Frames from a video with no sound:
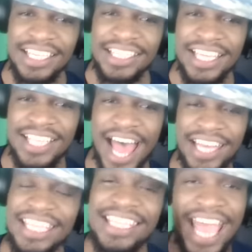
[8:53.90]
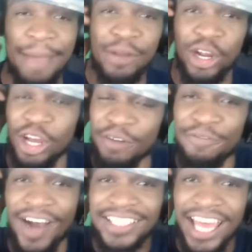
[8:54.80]
That's hot. He damn near could have
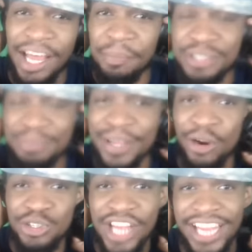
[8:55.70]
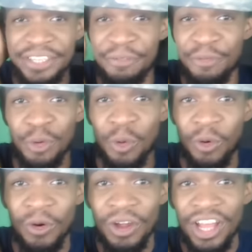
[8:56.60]
fucked that up and been on Shaqtin a
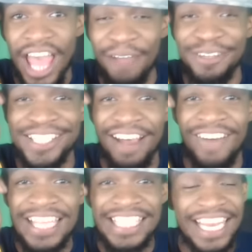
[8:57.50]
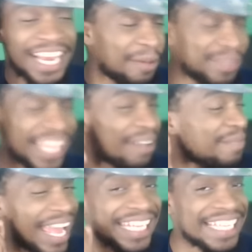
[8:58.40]
Fool. Every time I say that, I'm thinking,
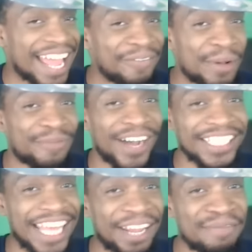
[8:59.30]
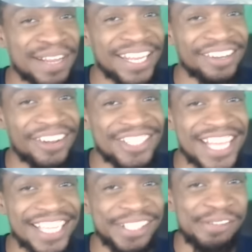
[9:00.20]
man, he damn near fucked that up and then on
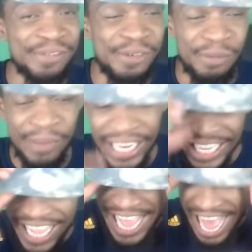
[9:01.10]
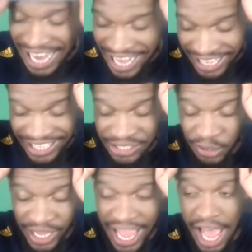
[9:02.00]
Shaqtin a Fool. But I like it. So
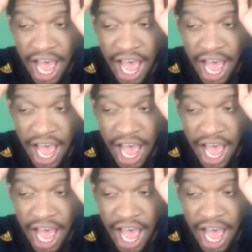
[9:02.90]
yeah,